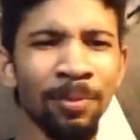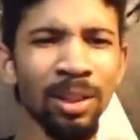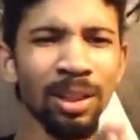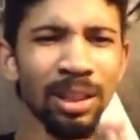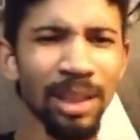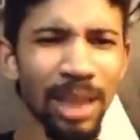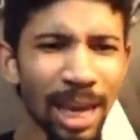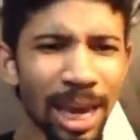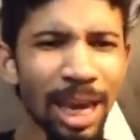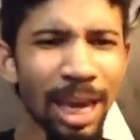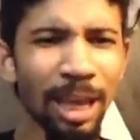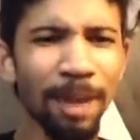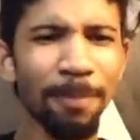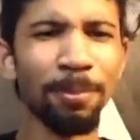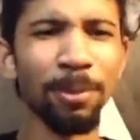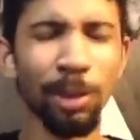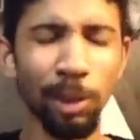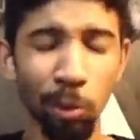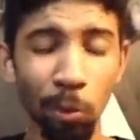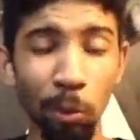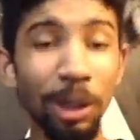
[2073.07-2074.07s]
yay,
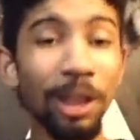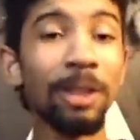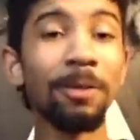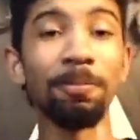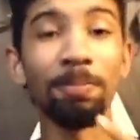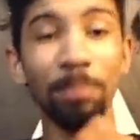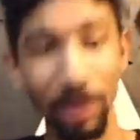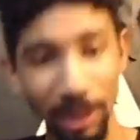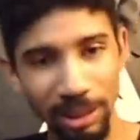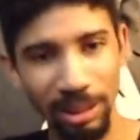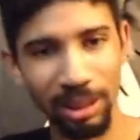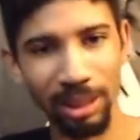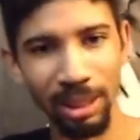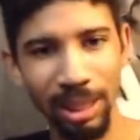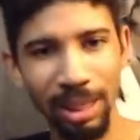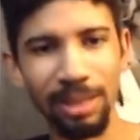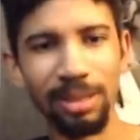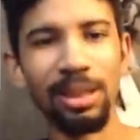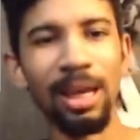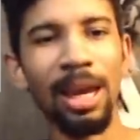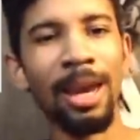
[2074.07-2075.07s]
between
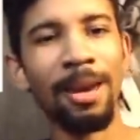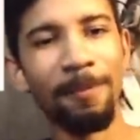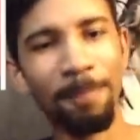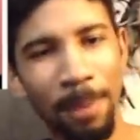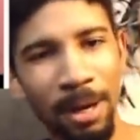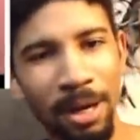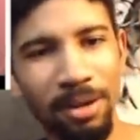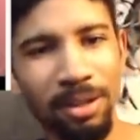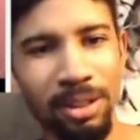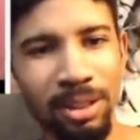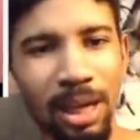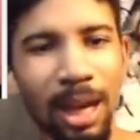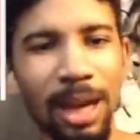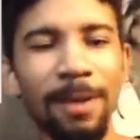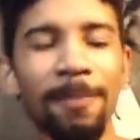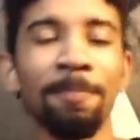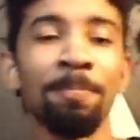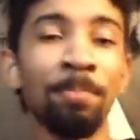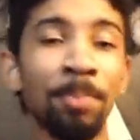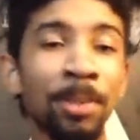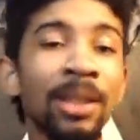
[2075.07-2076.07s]
BTS and
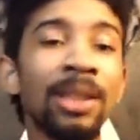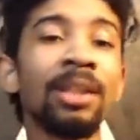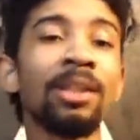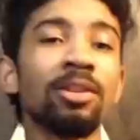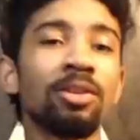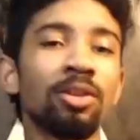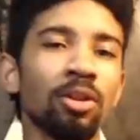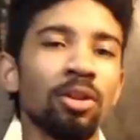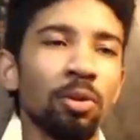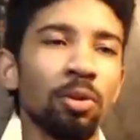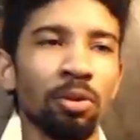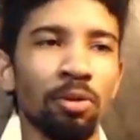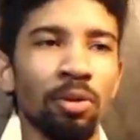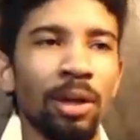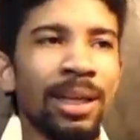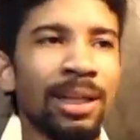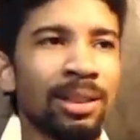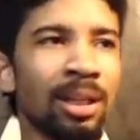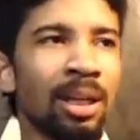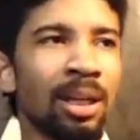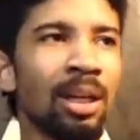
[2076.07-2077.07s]
Parasite being so
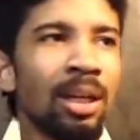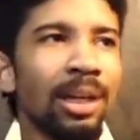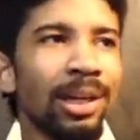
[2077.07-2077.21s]
great